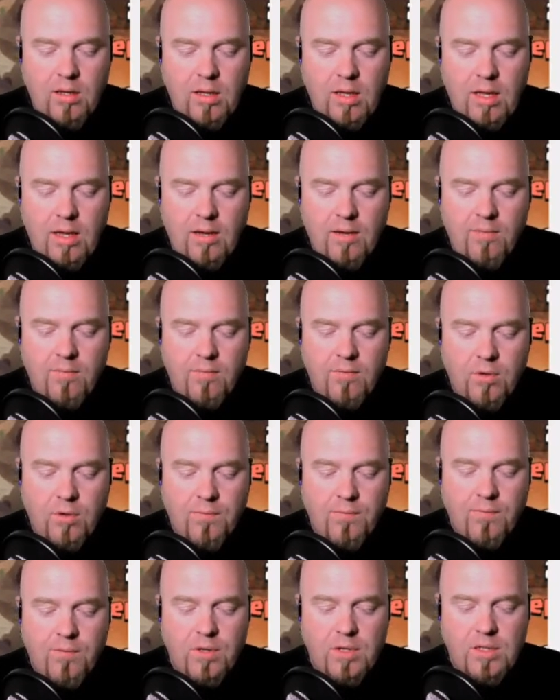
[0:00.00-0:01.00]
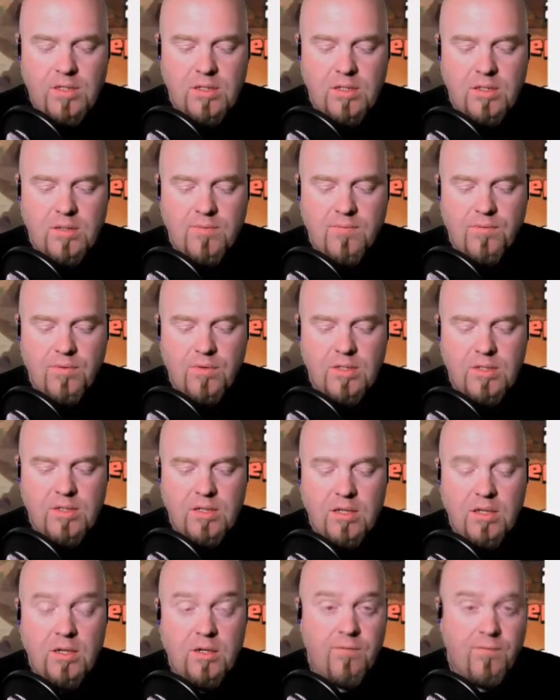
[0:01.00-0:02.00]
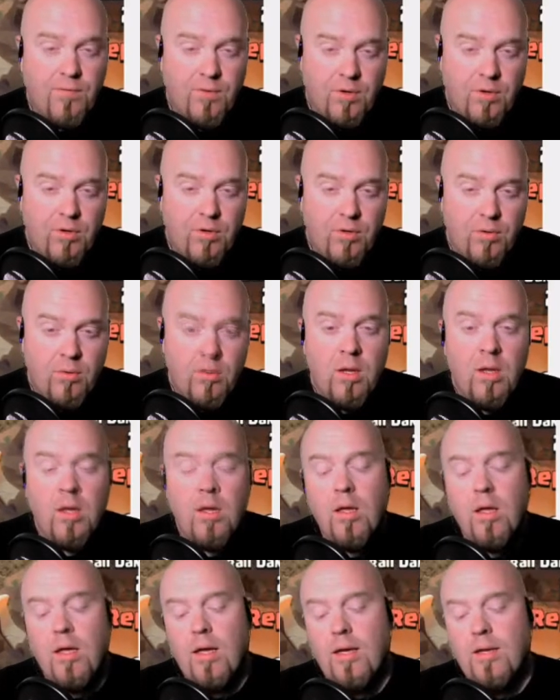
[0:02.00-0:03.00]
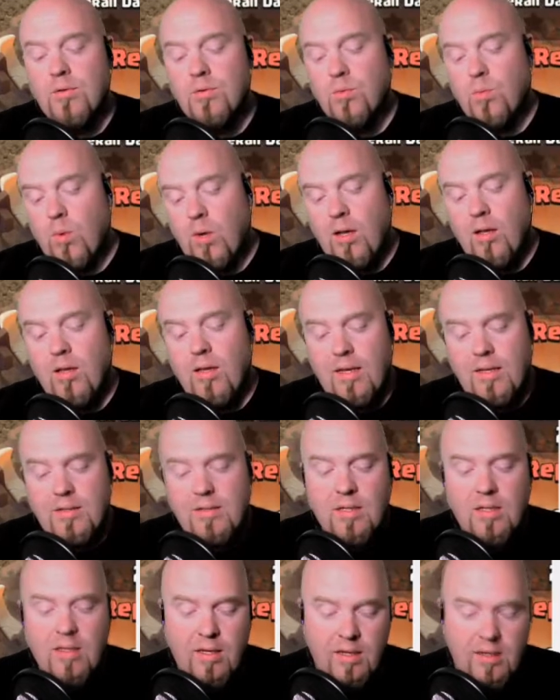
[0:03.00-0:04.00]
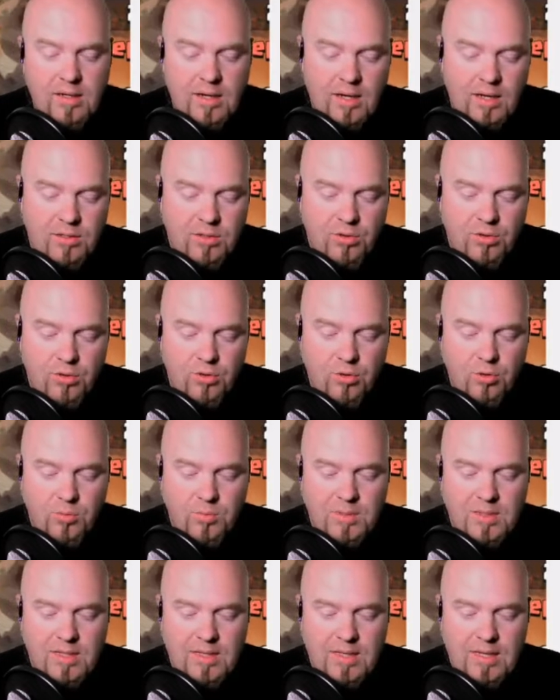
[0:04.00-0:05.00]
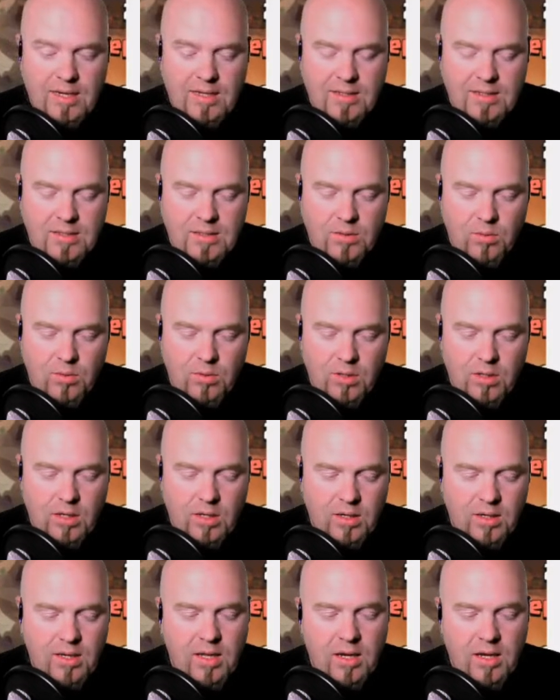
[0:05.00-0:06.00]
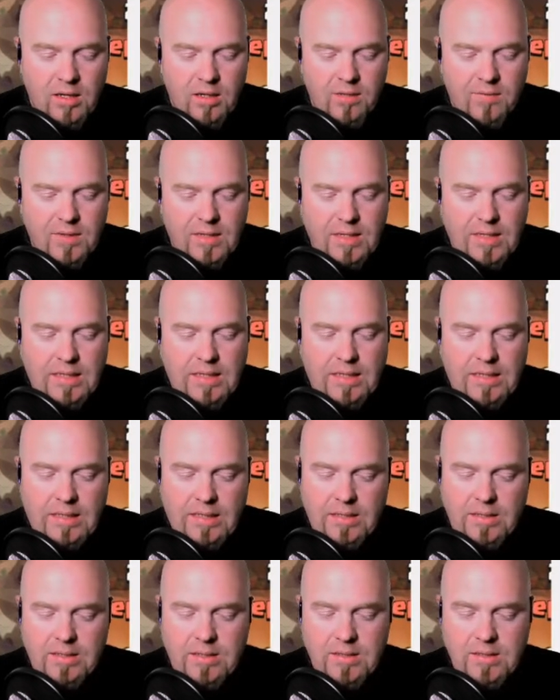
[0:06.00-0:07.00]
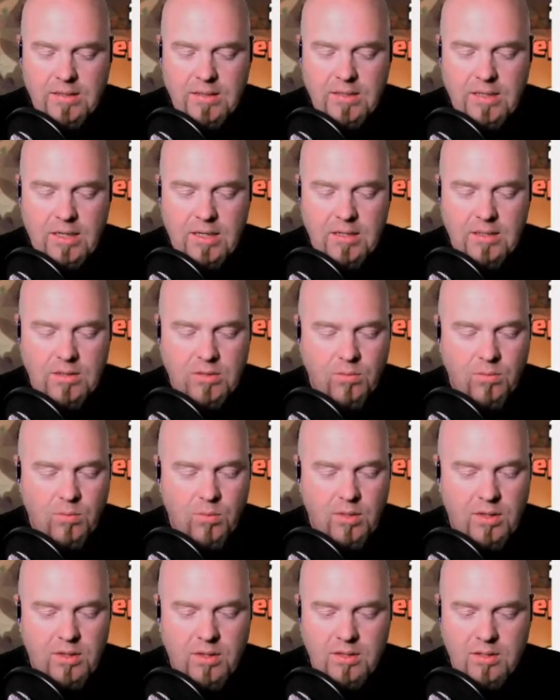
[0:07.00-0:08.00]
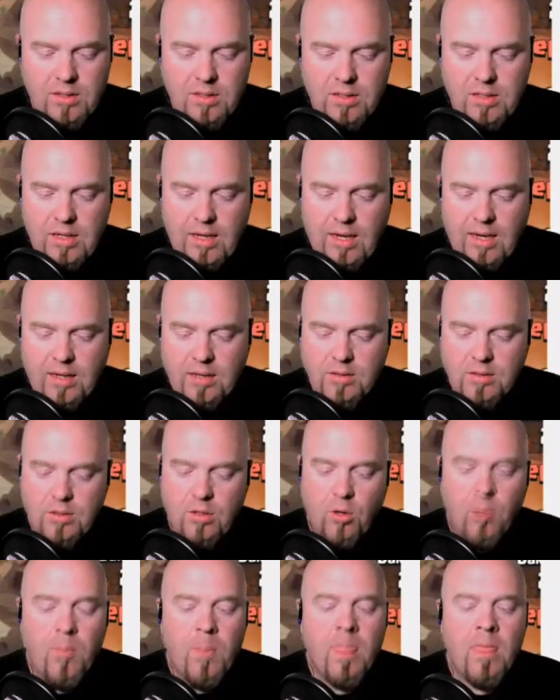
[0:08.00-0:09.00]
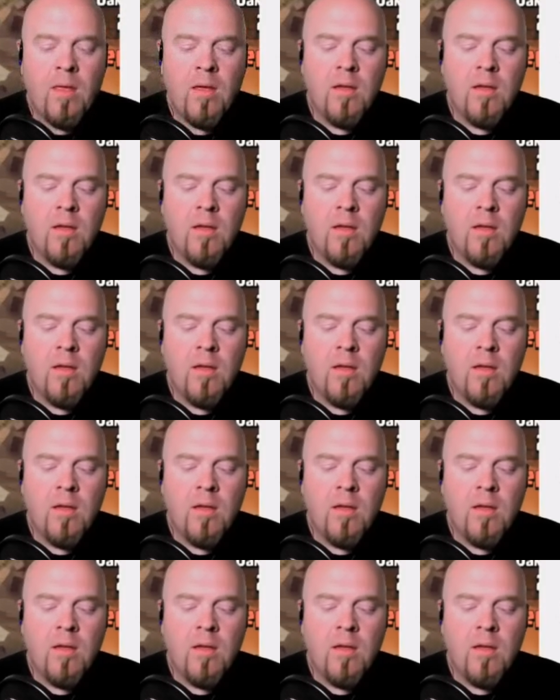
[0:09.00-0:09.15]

have your freezes freezing an inferno, as well as clan castle troops. That's kind of a key to success with this attack. So